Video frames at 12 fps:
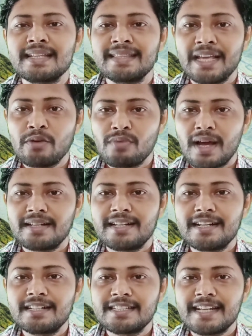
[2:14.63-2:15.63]
in the
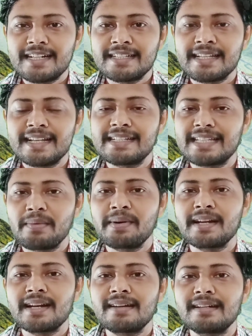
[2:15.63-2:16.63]
United States in
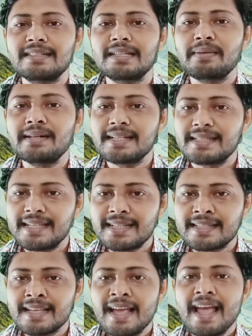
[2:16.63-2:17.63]

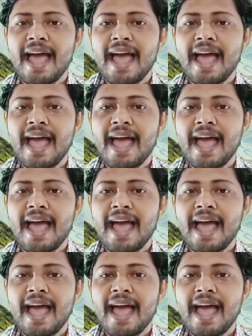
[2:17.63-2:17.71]
1776